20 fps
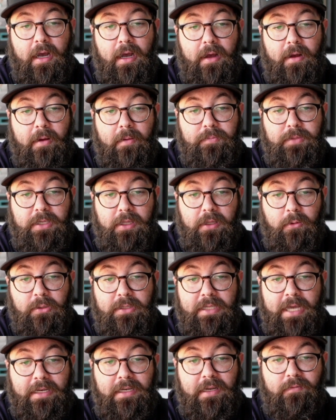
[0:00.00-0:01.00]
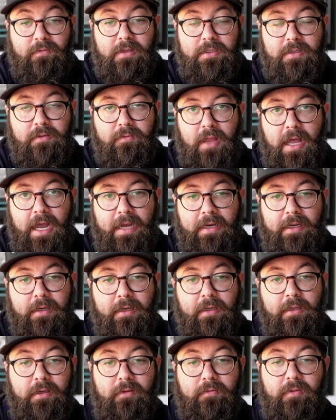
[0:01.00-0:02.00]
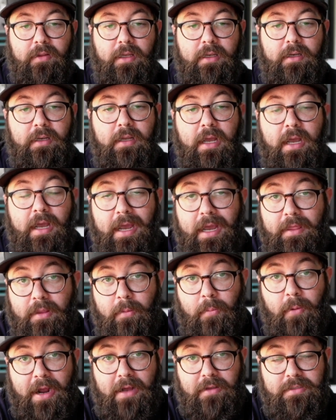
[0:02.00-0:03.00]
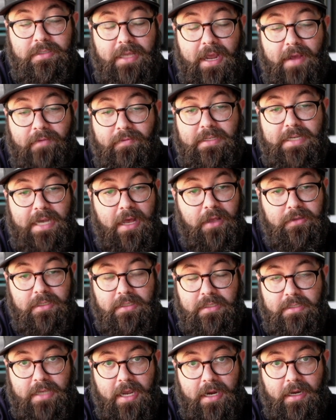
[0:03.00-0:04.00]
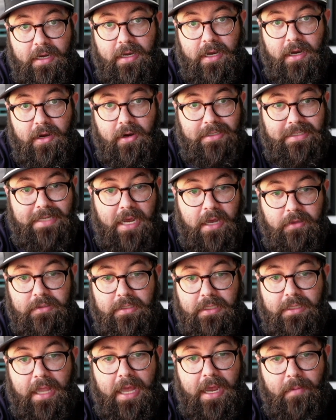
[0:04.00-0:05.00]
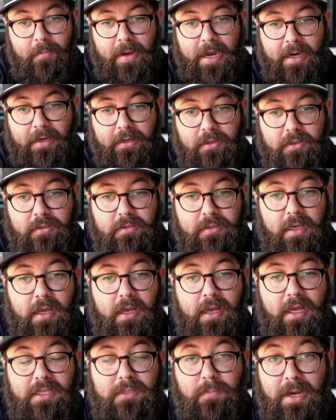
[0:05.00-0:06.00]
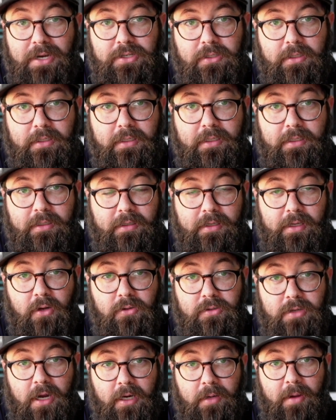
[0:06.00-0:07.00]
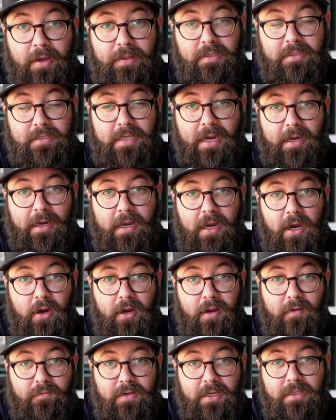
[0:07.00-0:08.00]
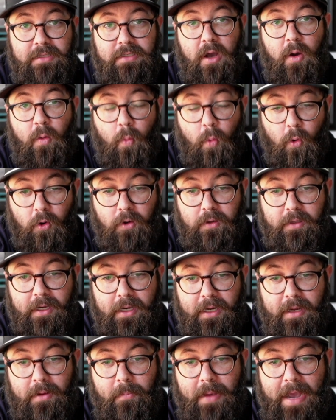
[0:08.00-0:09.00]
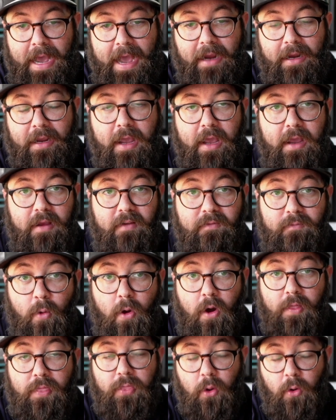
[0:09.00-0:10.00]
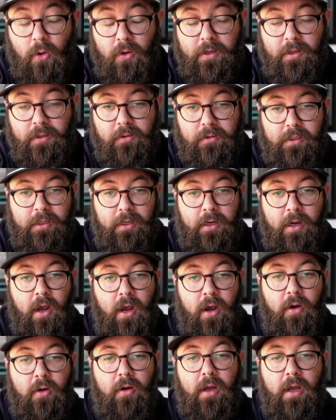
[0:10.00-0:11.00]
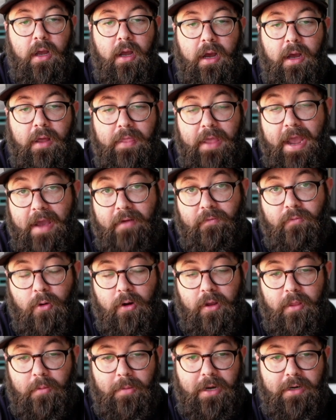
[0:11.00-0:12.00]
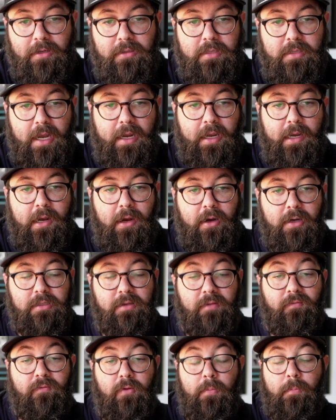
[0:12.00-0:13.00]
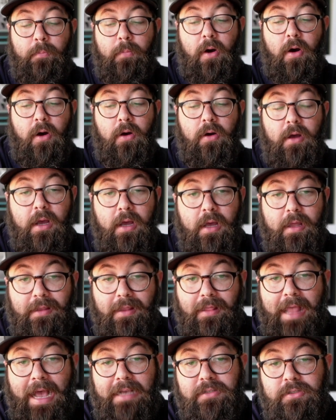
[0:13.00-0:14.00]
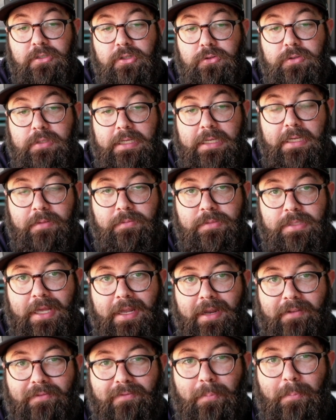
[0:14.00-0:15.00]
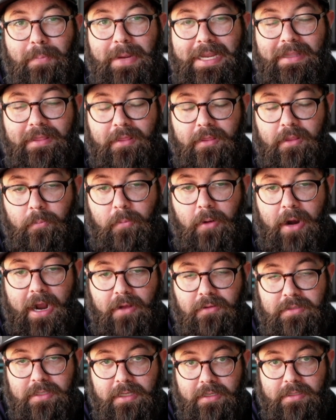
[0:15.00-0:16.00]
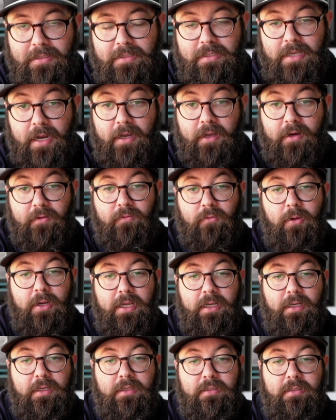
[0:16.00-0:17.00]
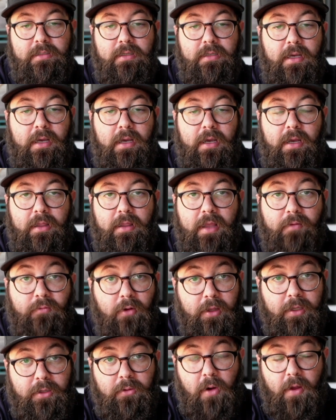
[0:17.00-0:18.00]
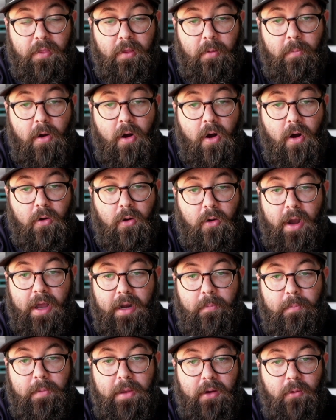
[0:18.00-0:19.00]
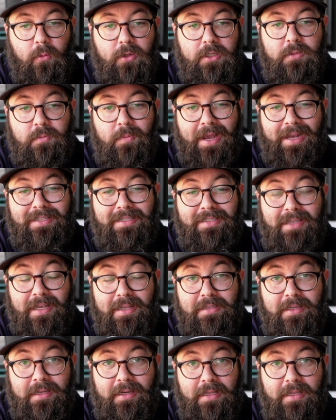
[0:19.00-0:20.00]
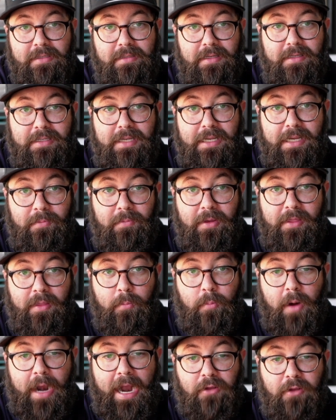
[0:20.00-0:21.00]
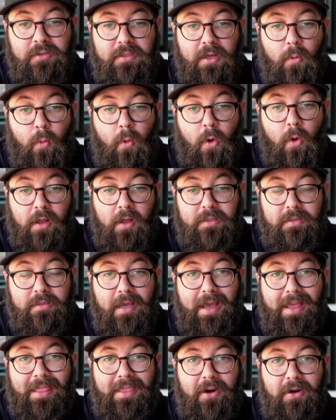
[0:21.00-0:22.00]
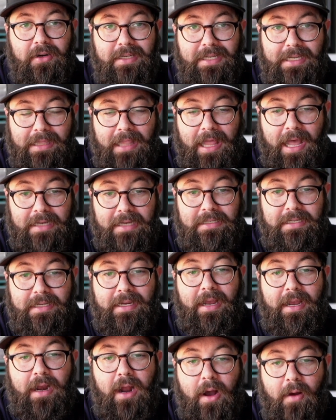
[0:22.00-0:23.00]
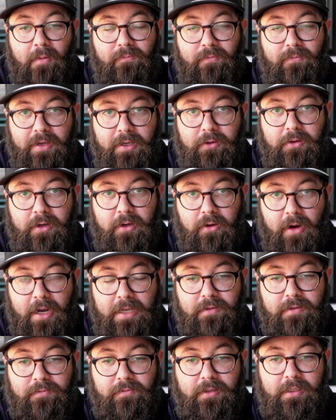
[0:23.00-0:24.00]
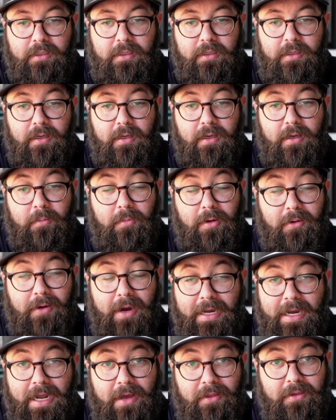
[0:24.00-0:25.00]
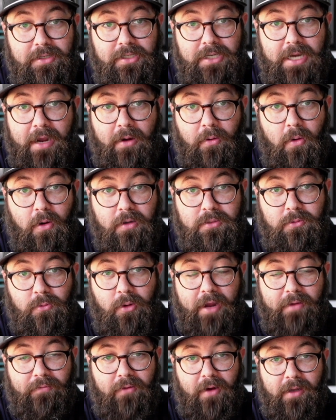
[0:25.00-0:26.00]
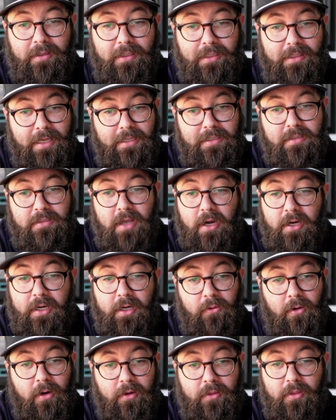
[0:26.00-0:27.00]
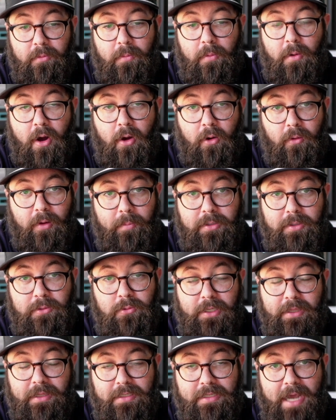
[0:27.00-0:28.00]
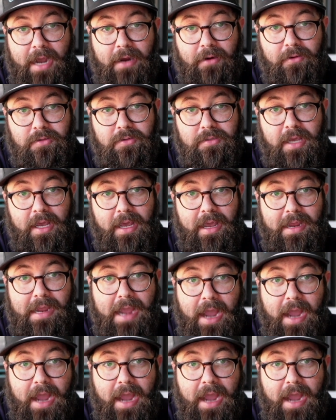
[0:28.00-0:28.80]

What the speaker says: defensive line in Cleveland. And the Browns, they have a talented secondary, talented linebackers, especially, you know, talking about the secondary, if Denzel Ward can get back, if Juan Thornhill can go, they have one of the better secondaries in football. The last two teams that have beaten the Browns in consecutive weeks, they've really run the ball quite a bit, which makes sense against a team in the Browns that wants their D-line to get upfield aggressively. But right now, the Jaguars, quite frankly, they suck at running the ball in between the tackles. Yeah, you